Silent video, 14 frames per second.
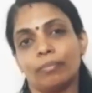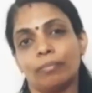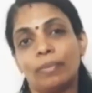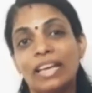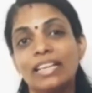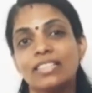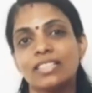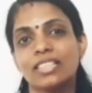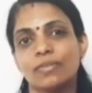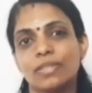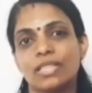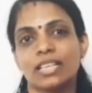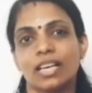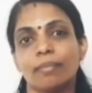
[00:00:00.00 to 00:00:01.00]
places
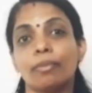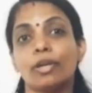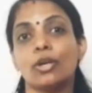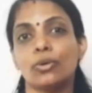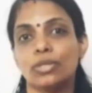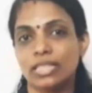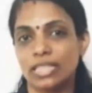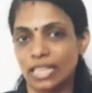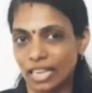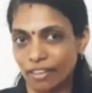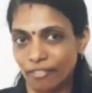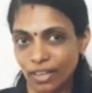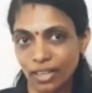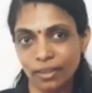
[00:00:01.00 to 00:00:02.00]
which are below sea
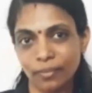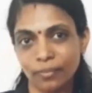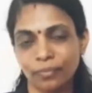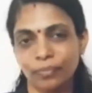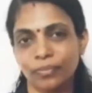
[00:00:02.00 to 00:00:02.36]
level.